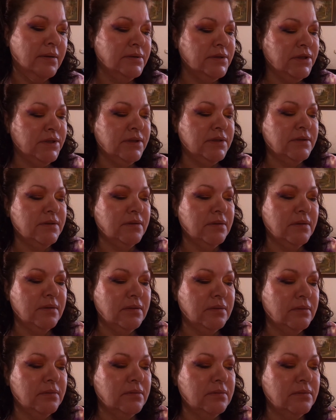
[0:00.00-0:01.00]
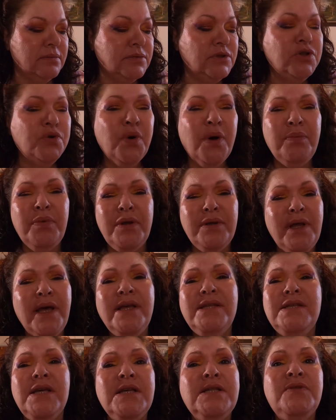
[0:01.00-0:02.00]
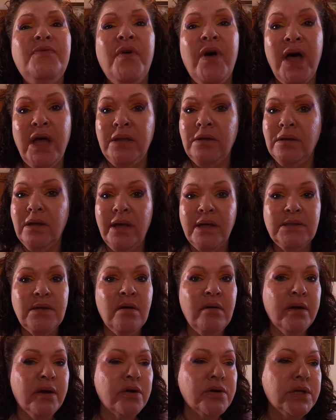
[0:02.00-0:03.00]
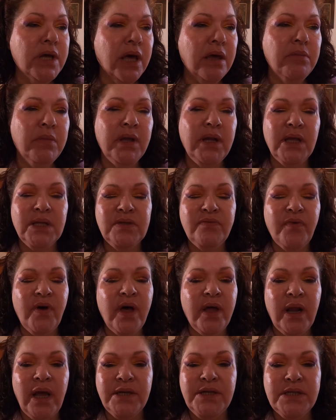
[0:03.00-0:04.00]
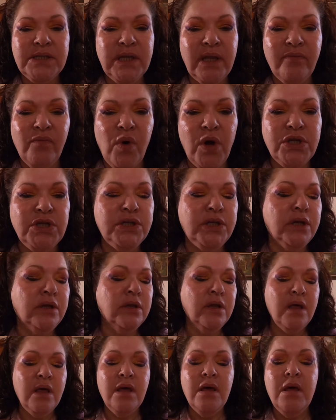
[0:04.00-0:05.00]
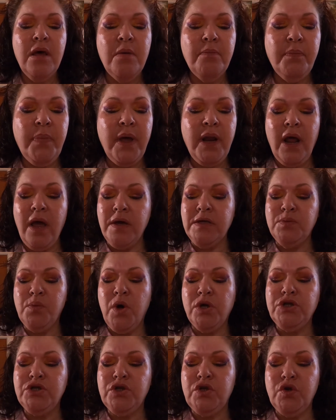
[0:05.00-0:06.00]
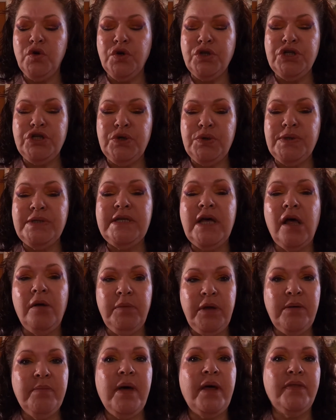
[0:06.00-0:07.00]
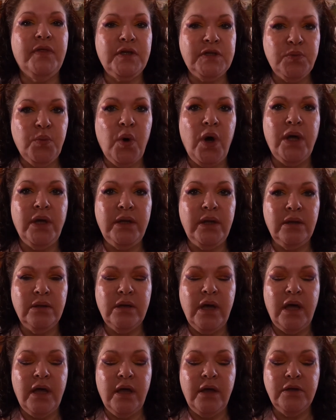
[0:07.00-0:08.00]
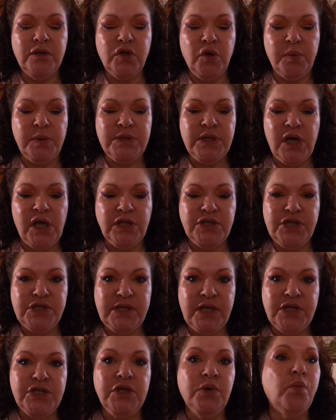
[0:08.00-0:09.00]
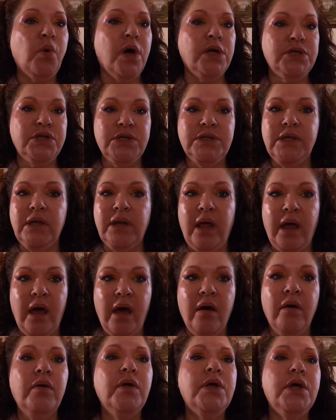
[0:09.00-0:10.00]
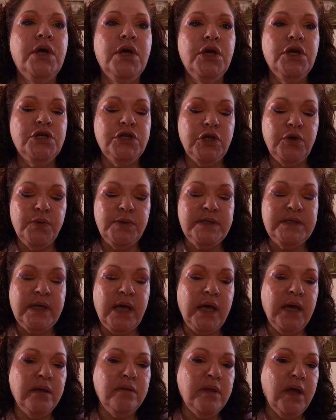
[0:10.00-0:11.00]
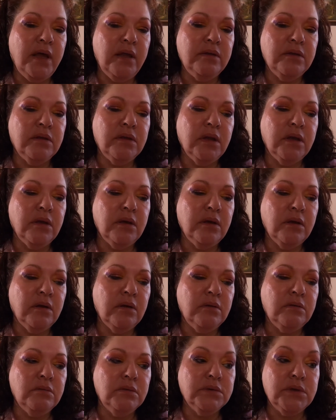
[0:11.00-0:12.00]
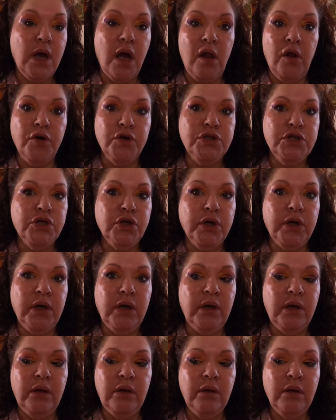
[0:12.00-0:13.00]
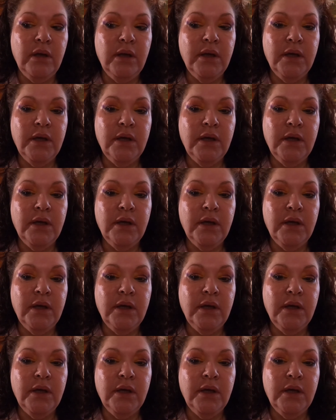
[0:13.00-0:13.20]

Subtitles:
It's fun. It's all entertainment. It's fun. I just love watching it. But I was watching her, and she was telling me about this one dermatologist that she watches, and how she was saying that the Dollar Tree